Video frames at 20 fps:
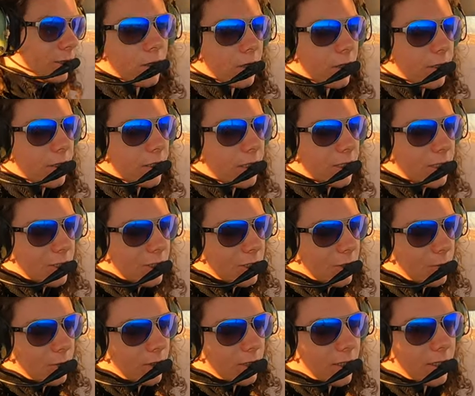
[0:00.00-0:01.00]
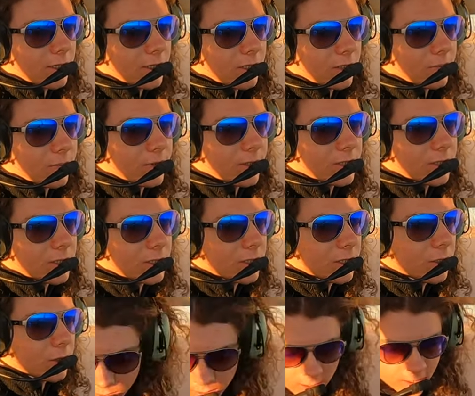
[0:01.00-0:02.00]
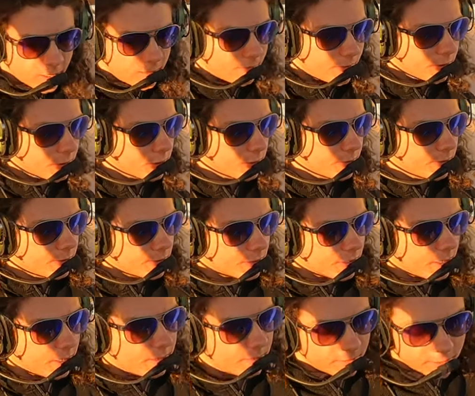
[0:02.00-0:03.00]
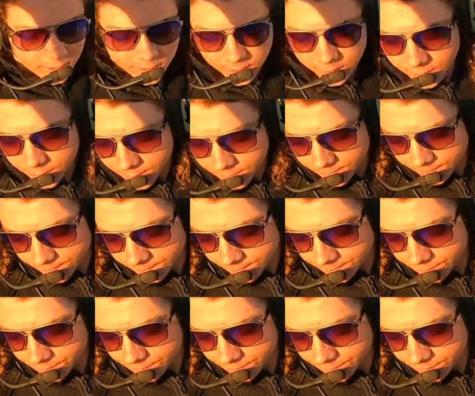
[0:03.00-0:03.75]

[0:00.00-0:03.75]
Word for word: Align the DG with the compass. Nav instruments got them right here.